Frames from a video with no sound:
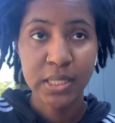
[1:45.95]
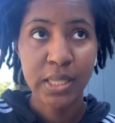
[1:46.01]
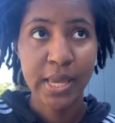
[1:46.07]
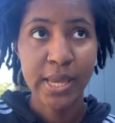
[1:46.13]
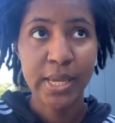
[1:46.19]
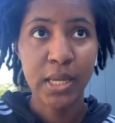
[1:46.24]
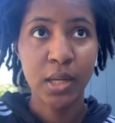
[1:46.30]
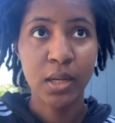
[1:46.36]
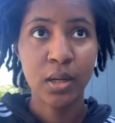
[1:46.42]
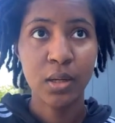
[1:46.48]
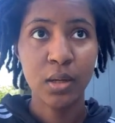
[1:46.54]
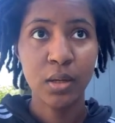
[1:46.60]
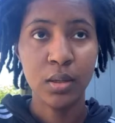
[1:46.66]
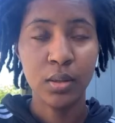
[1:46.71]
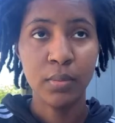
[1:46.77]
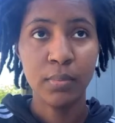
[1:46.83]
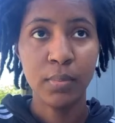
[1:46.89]
Like
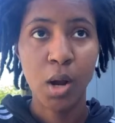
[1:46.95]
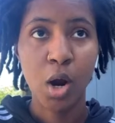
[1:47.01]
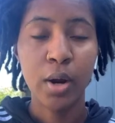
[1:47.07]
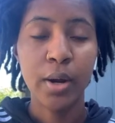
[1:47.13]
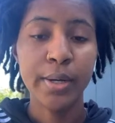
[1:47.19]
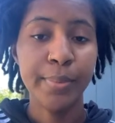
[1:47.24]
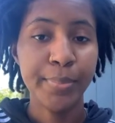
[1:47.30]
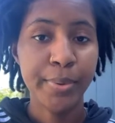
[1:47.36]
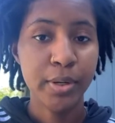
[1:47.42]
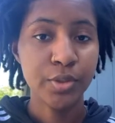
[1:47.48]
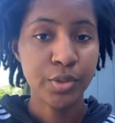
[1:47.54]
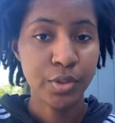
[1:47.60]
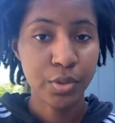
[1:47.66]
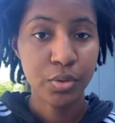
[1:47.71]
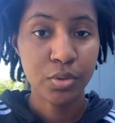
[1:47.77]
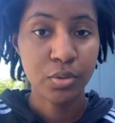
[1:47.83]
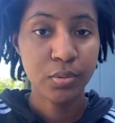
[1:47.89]
our Honey Brown
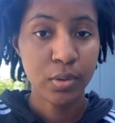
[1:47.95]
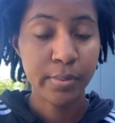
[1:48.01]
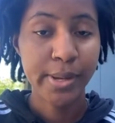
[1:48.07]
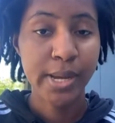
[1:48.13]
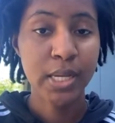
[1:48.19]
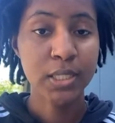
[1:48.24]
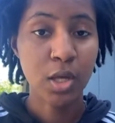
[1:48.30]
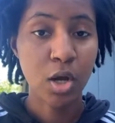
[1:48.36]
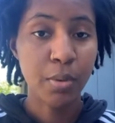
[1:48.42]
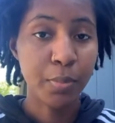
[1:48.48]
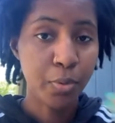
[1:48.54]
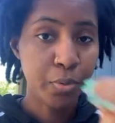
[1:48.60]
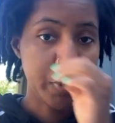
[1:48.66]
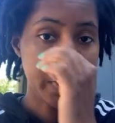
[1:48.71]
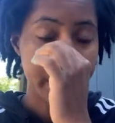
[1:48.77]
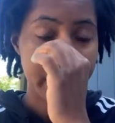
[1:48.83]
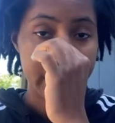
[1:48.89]
Sugar Scrub has almond
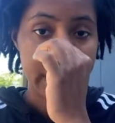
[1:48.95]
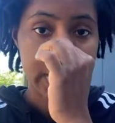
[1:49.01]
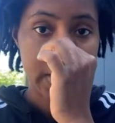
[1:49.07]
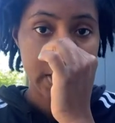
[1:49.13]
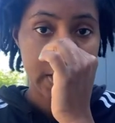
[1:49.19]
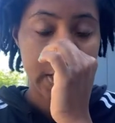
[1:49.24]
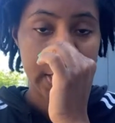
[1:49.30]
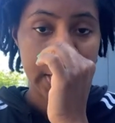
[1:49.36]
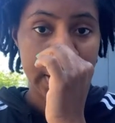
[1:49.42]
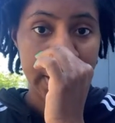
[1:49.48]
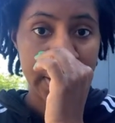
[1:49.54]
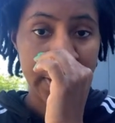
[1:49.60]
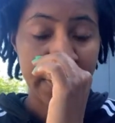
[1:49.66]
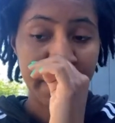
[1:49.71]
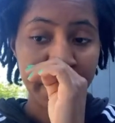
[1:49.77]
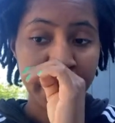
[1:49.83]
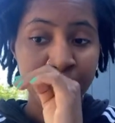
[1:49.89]
oil in it, and
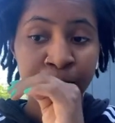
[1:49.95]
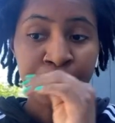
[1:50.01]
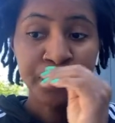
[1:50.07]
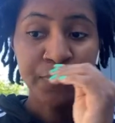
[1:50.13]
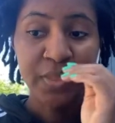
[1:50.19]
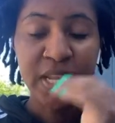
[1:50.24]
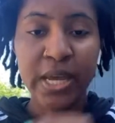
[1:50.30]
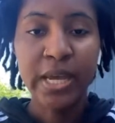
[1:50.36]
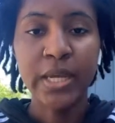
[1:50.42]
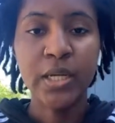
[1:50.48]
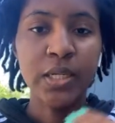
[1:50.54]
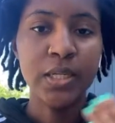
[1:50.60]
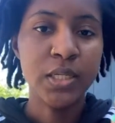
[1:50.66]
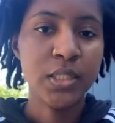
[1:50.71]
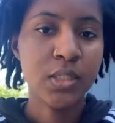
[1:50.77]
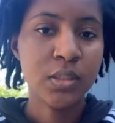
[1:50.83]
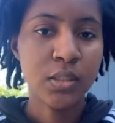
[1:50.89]
that in
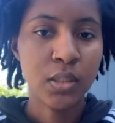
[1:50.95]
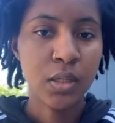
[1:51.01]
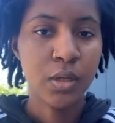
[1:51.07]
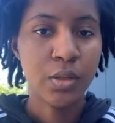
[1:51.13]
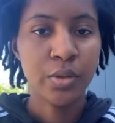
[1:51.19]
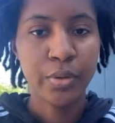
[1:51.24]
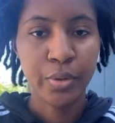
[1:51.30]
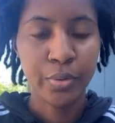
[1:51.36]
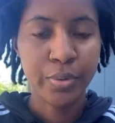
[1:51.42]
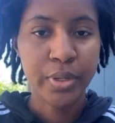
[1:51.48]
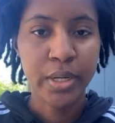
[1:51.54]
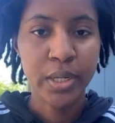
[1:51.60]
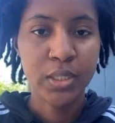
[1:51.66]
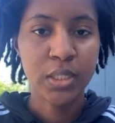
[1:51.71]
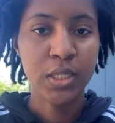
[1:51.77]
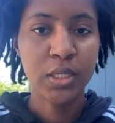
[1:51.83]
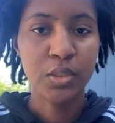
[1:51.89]
addition to the other
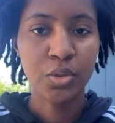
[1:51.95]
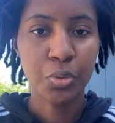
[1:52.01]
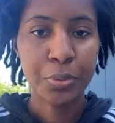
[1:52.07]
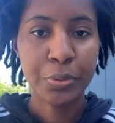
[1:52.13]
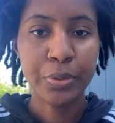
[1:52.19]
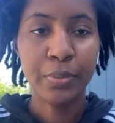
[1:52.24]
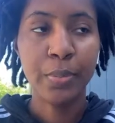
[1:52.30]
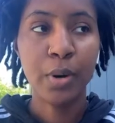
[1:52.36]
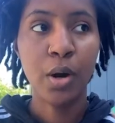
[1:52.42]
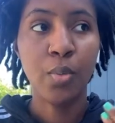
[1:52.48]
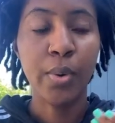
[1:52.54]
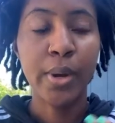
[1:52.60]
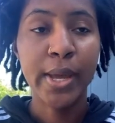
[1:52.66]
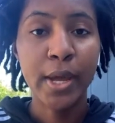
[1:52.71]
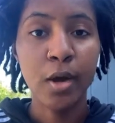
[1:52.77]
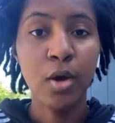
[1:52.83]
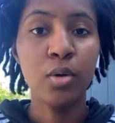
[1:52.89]
ingredients in the scrub are what
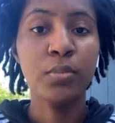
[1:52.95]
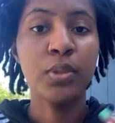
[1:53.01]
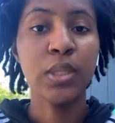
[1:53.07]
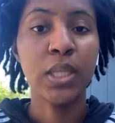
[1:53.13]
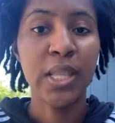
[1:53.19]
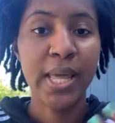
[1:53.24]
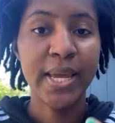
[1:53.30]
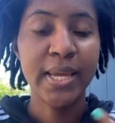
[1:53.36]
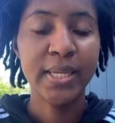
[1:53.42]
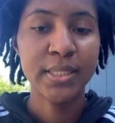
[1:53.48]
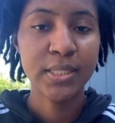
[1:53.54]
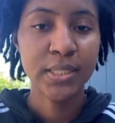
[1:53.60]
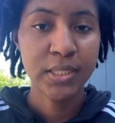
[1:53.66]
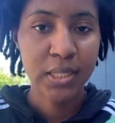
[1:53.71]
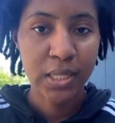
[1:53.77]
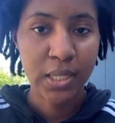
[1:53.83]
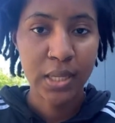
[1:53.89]
helps to lighten
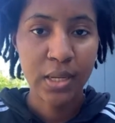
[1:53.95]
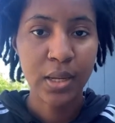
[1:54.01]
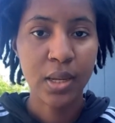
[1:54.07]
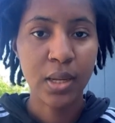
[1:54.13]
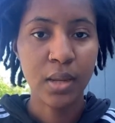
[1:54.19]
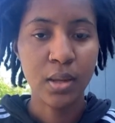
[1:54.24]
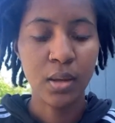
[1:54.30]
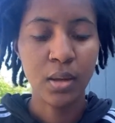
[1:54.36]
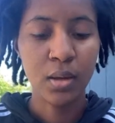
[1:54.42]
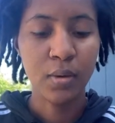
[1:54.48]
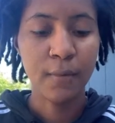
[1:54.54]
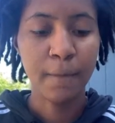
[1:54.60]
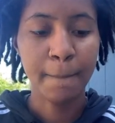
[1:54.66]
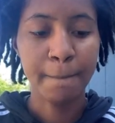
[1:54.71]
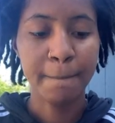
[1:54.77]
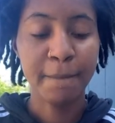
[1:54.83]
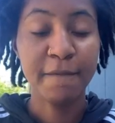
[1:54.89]
skin
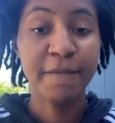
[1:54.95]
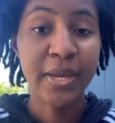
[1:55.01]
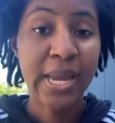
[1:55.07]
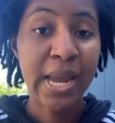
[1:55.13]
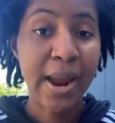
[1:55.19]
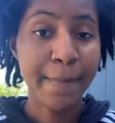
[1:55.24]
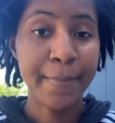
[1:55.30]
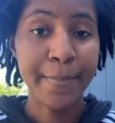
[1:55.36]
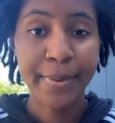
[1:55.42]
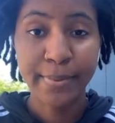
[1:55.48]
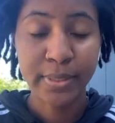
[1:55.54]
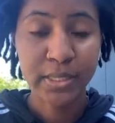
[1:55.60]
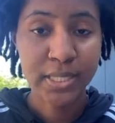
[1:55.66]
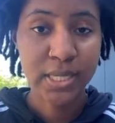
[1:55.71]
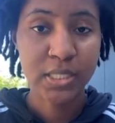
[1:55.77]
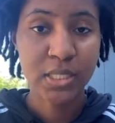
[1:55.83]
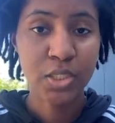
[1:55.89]
and fade
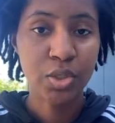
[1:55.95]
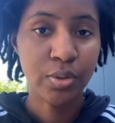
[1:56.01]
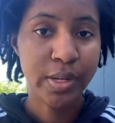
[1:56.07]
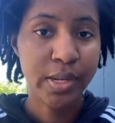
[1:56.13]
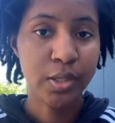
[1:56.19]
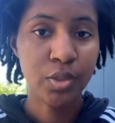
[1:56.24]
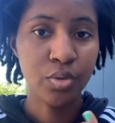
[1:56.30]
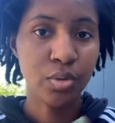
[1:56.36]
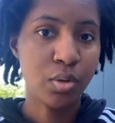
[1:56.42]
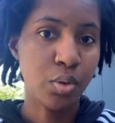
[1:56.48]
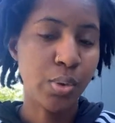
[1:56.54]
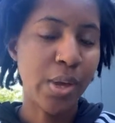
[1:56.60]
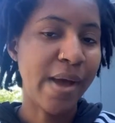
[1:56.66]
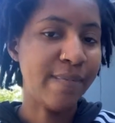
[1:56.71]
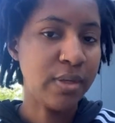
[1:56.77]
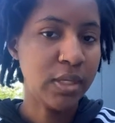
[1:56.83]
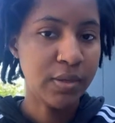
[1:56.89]
hyperpigmentation, so that, you know, you
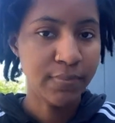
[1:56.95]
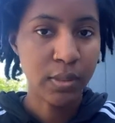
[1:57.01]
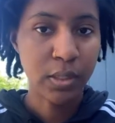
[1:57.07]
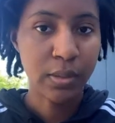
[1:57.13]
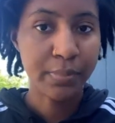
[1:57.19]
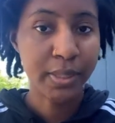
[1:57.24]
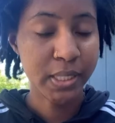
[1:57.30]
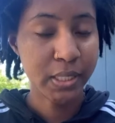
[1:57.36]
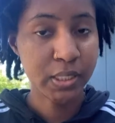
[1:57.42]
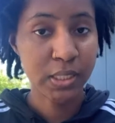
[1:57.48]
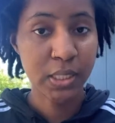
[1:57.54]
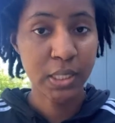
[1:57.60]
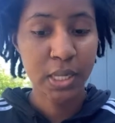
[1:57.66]
have an even complexion.